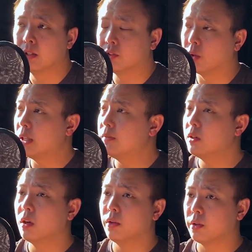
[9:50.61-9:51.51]
So even
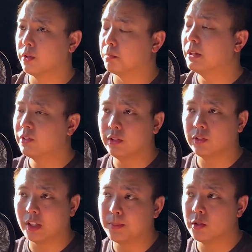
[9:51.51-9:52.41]
though there are
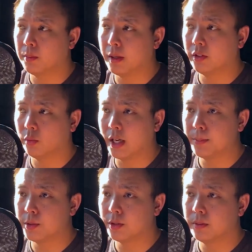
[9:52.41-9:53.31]
misconceptions about the
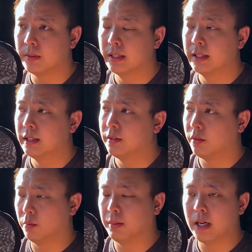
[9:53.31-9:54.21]
rapture
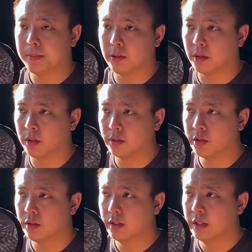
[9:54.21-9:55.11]
through popular
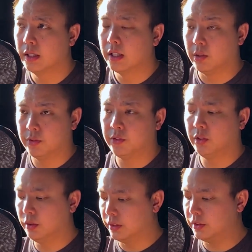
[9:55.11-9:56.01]
culture, there is
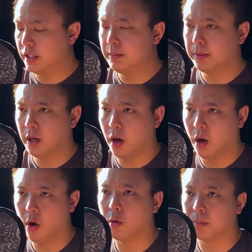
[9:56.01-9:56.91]
still a deep
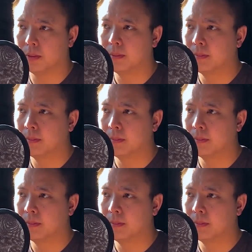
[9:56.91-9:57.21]
hope,